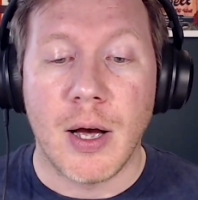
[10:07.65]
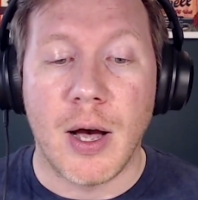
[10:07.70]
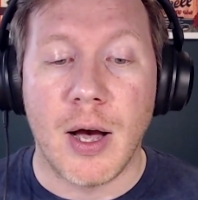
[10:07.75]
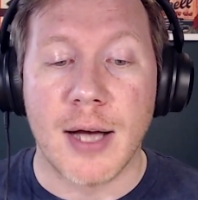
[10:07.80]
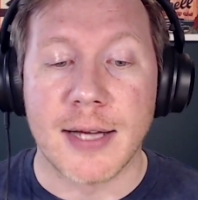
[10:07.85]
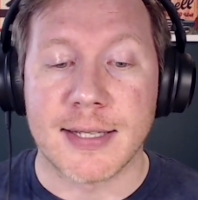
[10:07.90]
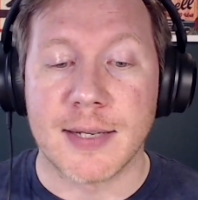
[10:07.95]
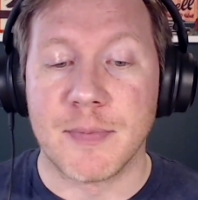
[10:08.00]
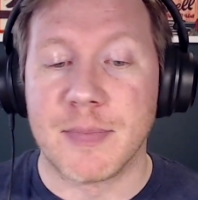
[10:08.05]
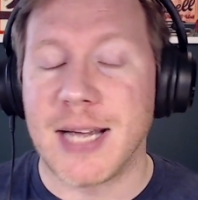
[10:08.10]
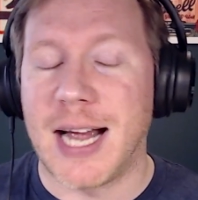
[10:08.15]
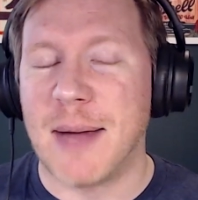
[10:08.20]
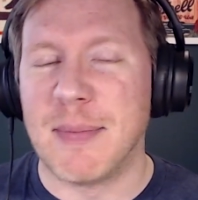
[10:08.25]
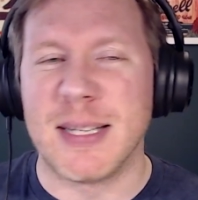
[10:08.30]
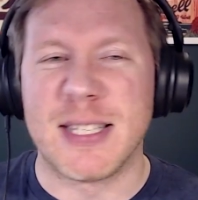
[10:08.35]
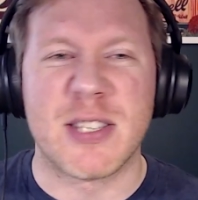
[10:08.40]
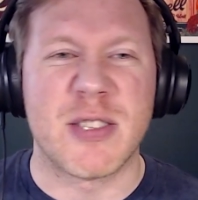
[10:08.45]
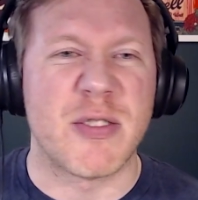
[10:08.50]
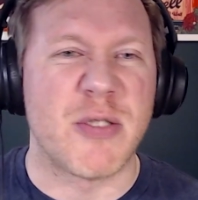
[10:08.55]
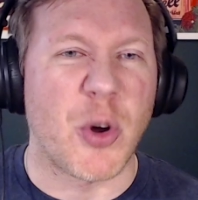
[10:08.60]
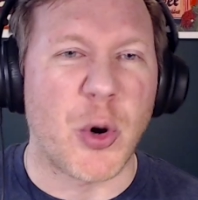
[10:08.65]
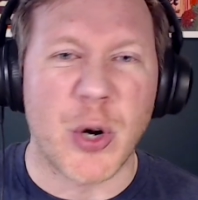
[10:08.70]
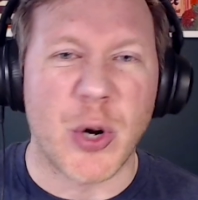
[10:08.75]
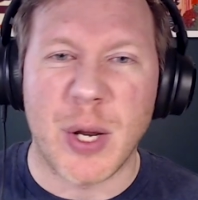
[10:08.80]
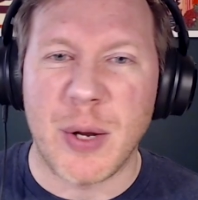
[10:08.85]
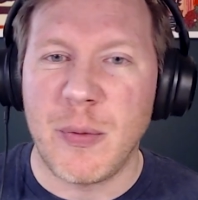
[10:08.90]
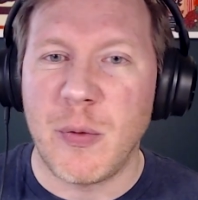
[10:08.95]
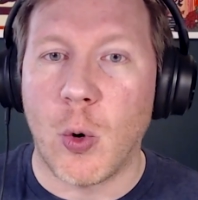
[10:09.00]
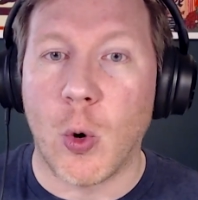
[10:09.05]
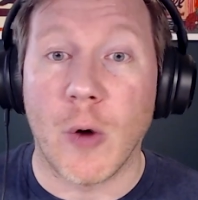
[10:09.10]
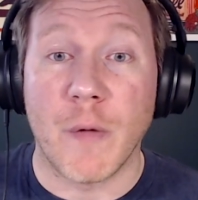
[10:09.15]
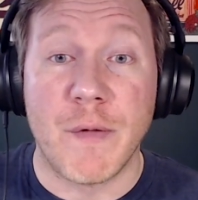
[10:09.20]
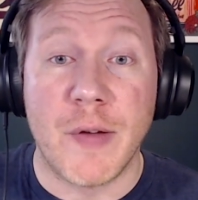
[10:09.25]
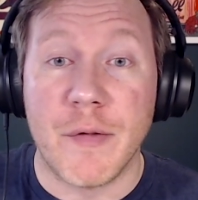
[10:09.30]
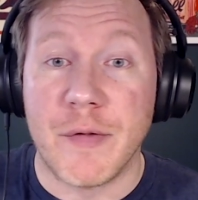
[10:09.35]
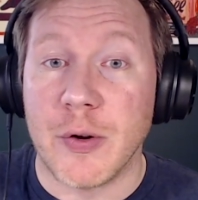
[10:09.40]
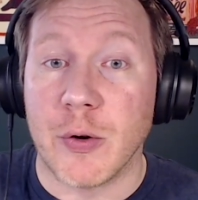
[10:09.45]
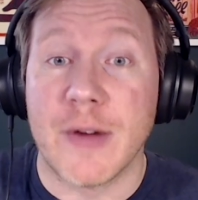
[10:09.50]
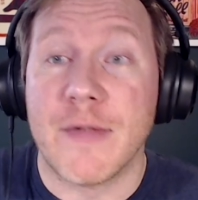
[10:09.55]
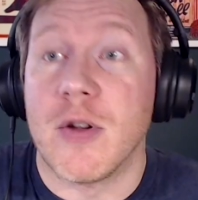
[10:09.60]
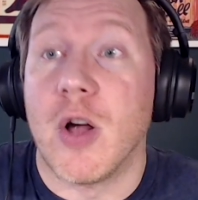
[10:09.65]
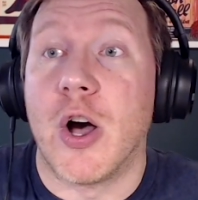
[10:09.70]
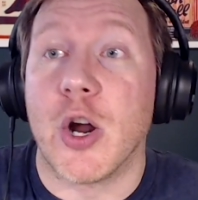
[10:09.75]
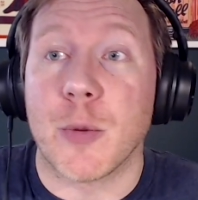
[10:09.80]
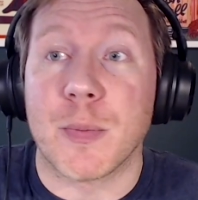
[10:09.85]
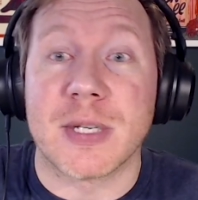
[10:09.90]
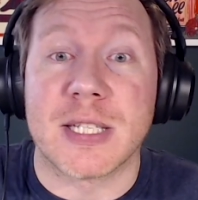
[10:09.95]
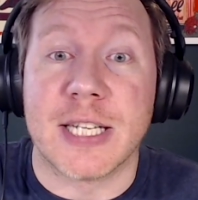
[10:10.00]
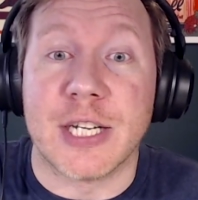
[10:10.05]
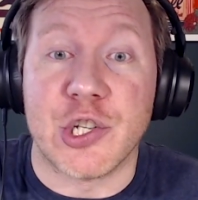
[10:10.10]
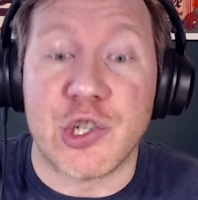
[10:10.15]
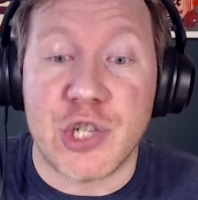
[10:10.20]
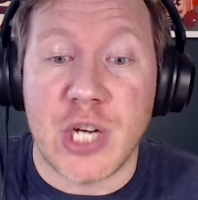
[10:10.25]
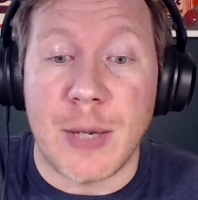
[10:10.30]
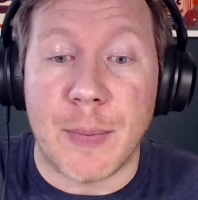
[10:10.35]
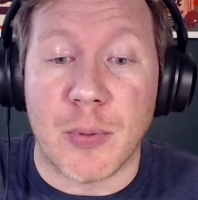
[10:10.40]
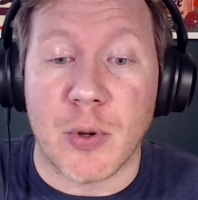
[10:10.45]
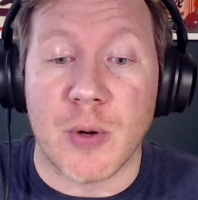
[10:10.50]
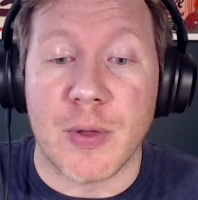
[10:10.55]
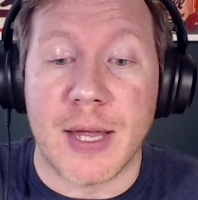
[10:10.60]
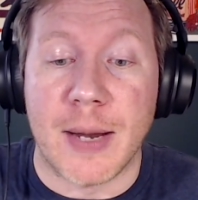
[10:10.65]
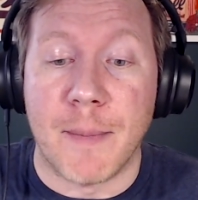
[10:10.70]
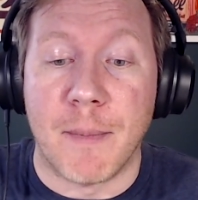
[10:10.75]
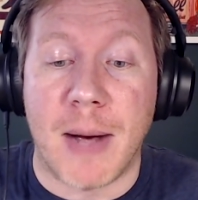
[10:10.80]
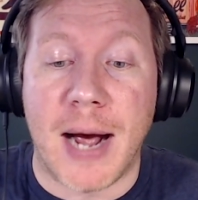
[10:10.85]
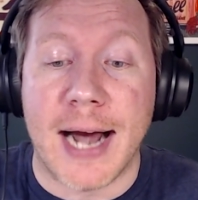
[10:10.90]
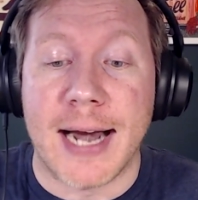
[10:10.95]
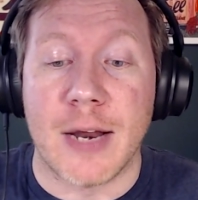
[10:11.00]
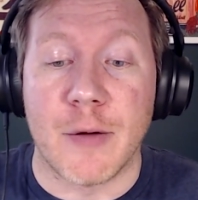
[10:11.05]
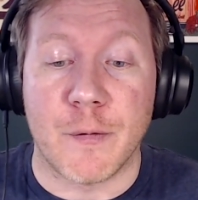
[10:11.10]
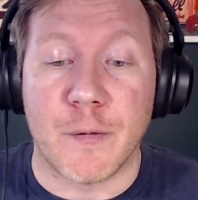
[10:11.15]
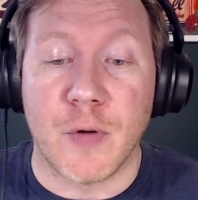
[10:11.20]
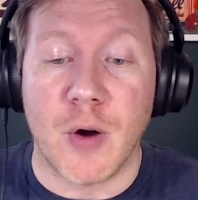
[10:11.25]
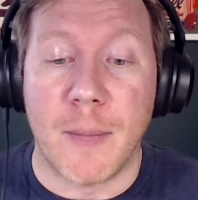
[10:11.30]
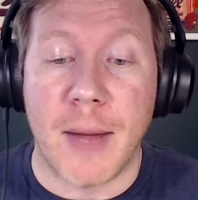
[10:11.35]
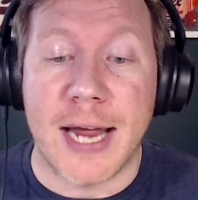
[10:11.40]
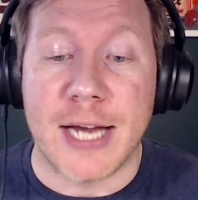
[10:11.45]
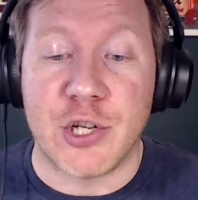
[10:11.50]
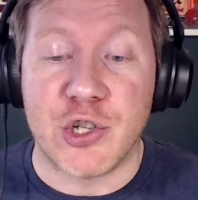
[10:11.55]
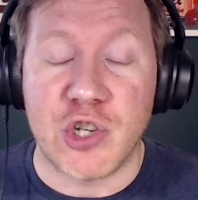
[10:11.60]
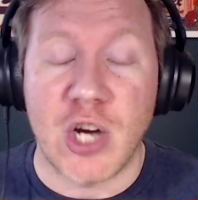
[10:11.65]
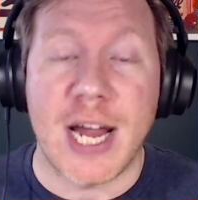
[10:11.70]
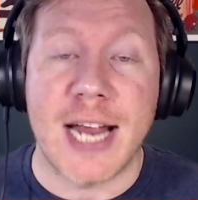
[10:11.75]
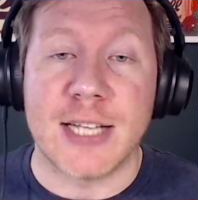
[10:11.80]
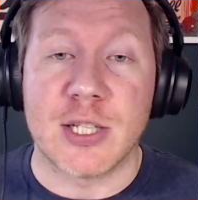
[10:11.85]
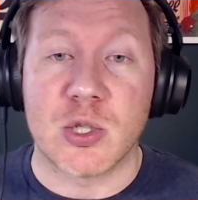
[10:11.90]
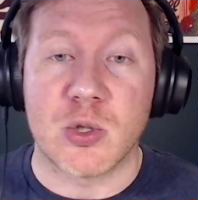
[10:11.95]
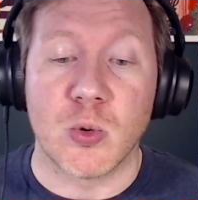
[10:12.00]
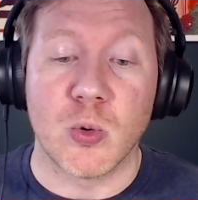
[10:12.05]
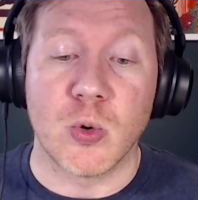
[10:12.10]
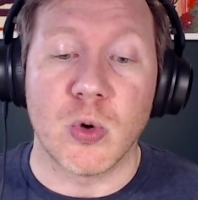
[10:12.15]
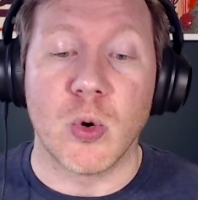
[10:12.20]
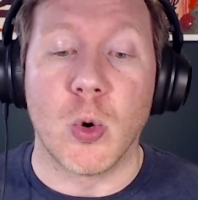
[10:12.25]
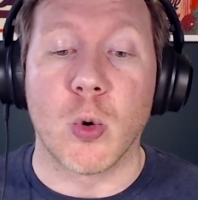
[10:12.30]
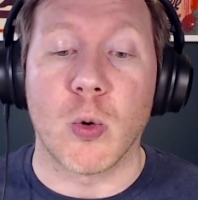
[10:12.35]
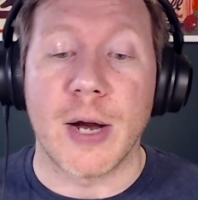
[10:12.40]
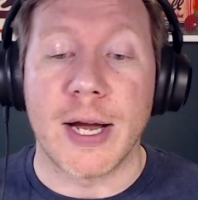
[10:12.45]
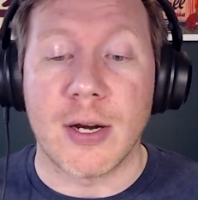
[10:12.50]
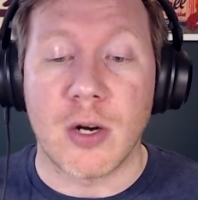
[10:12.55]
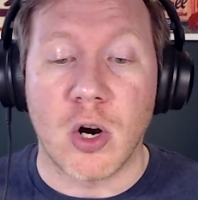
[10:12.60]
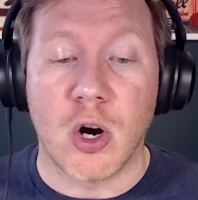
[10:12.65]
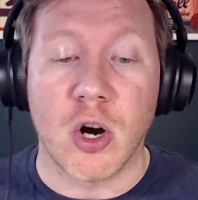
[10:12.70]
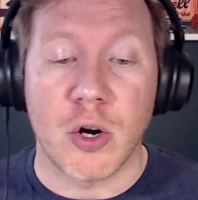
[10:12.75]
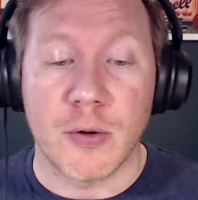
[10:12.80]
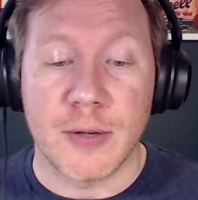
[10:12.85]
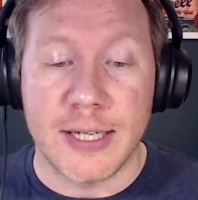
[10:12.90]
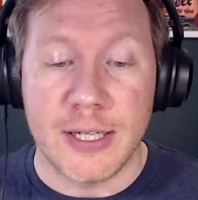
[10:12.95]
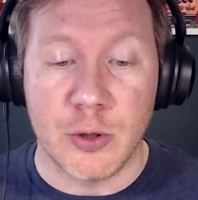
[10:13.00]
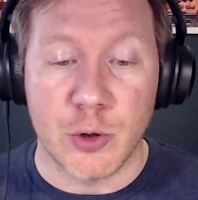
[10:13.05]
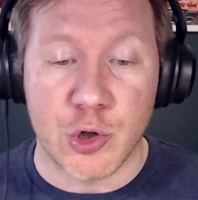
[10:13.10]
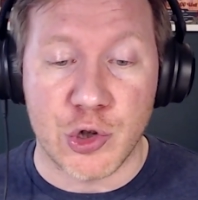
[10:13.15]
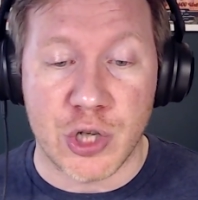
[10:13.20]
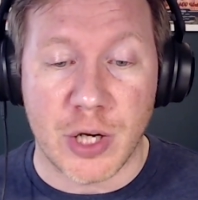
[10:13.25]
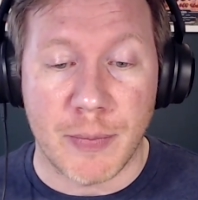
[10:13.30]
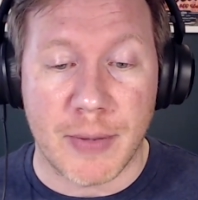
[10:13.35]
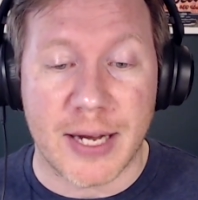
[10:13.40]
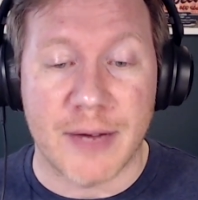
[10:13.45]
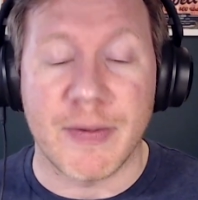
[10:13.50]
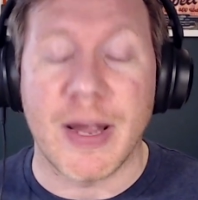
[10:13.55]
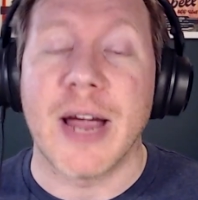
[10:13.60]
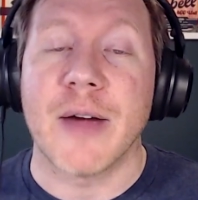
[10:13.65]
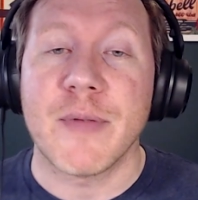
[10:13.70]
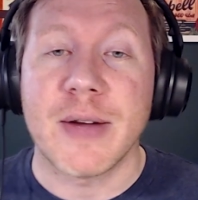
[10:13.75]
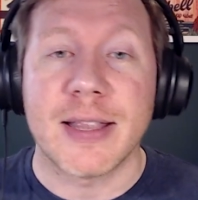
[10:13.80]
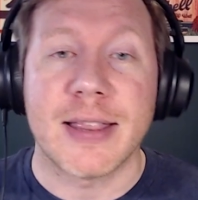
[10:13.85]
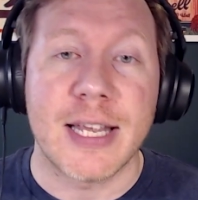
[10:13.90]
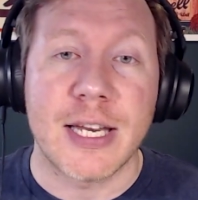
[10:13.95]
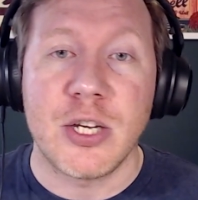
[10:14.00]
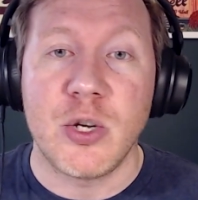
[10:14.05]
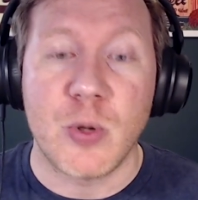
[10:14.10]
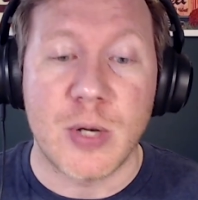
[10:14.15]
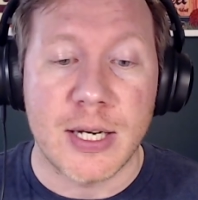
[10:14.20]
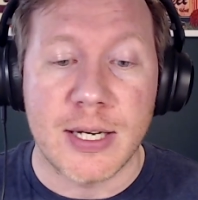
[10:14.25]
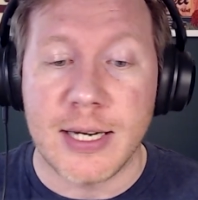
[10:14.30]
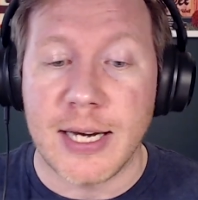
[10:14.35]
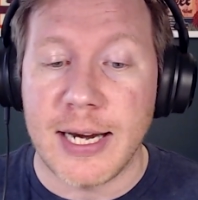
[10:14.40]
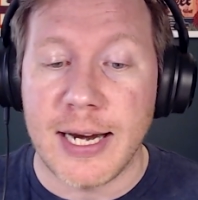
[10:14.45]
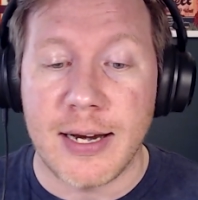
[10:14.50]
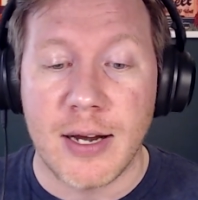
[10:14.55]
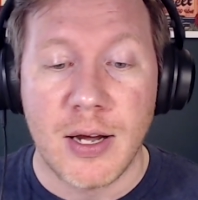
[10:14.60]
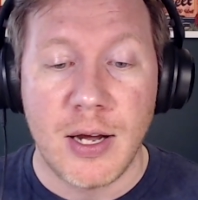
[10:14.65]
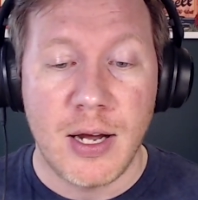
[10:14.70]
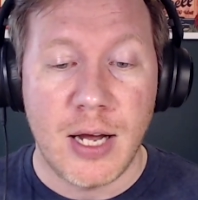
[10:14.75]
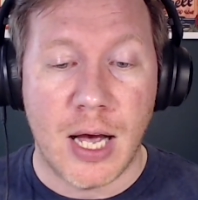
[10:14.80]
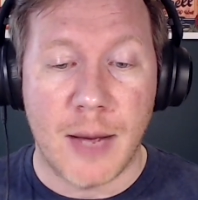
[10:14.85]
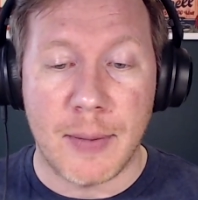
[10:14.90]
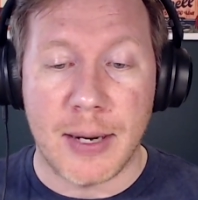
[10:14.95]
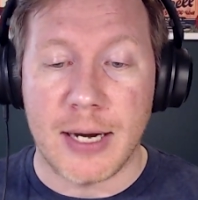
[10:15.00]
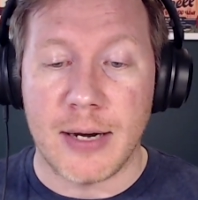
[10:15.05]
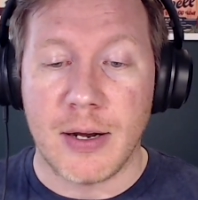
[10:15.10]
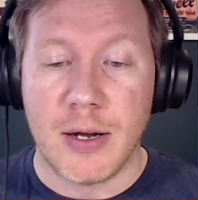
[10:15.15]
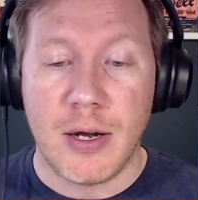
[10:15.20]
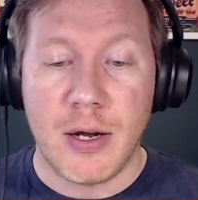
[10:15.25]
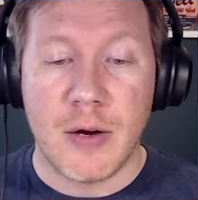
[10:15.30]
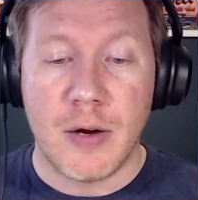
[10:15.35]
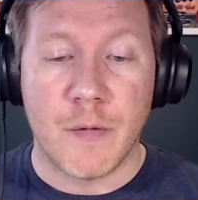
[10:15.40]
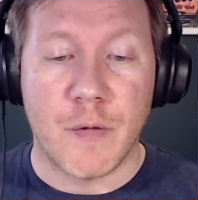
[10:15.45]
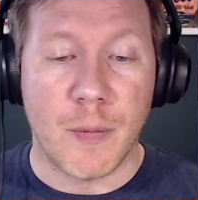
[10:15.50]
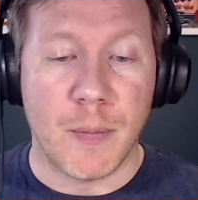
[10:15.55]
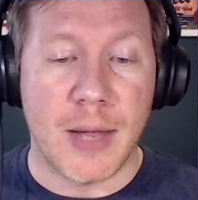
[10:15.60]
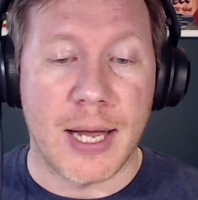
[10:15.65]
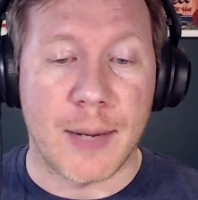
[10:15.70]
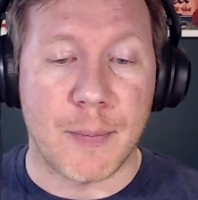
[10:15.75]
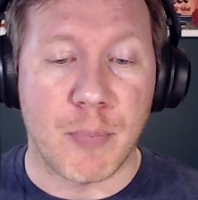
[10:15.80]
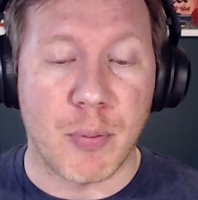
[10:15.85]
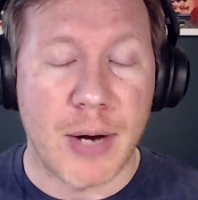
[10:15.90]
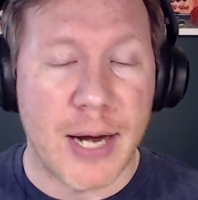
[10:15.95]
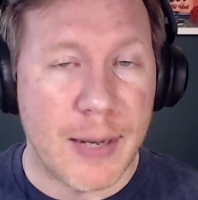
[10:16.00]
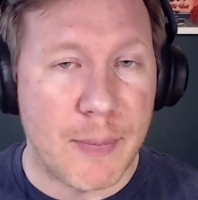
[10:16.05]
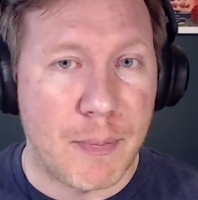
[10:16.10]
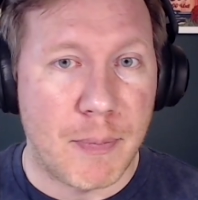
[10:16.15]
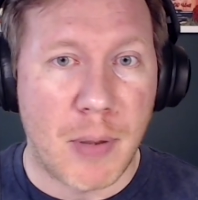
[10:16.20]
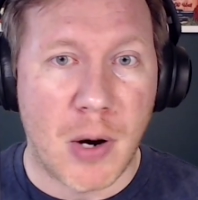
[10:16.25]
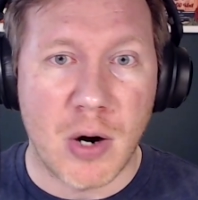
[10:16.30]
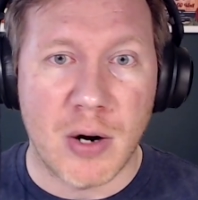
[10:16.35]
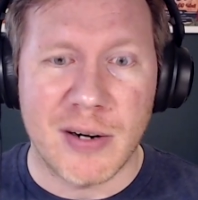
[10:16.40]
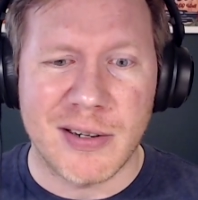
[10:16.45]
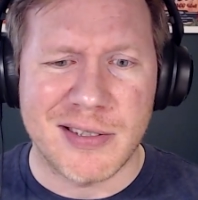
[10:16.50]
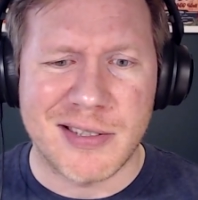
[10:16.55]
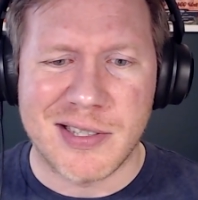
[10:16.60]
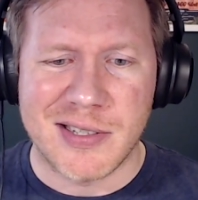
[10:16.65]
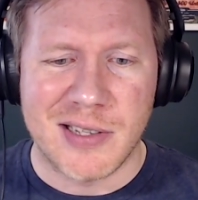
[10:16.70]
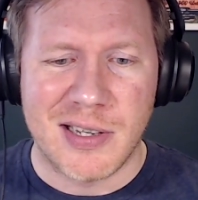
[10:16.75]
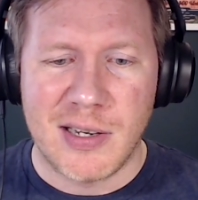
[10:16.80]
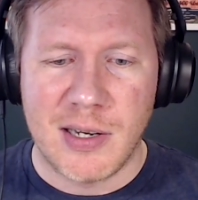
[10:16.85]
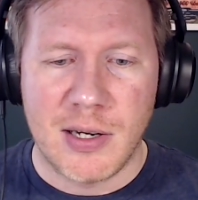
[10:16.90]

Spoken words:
Sometimes it's 30 or 50 or even 100% cheaper than buying it from a chain store or a car dealership. They have everything you could need. I mean, from like brake parts,